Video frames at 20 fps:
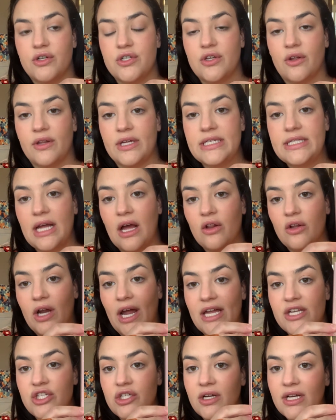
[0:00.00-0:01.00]
So this color,
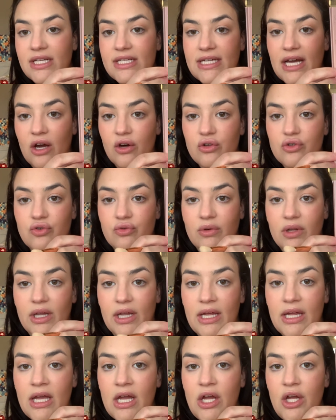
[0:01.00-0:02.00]
as you can tell, is
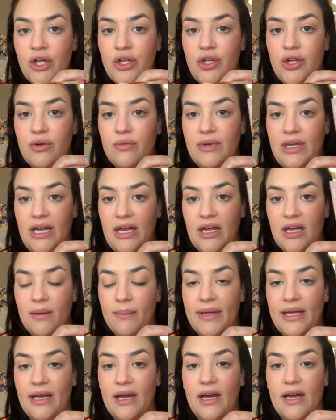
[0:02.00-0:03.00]
really unique
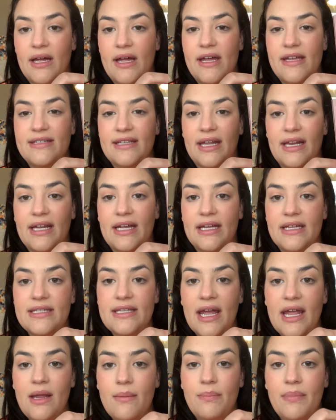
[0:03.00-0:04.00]
because it is
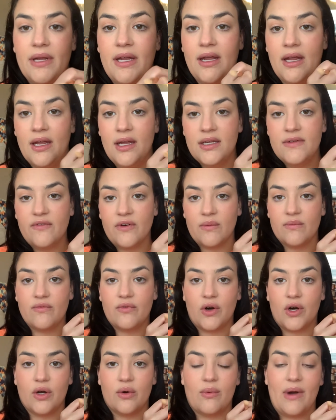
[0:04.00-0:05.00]
a pink from
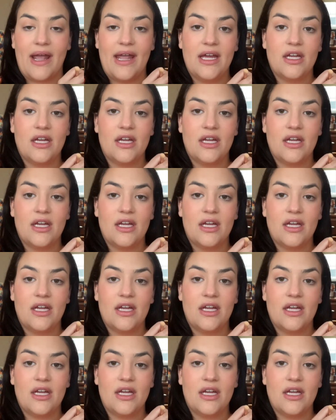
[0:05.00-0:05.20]
far away.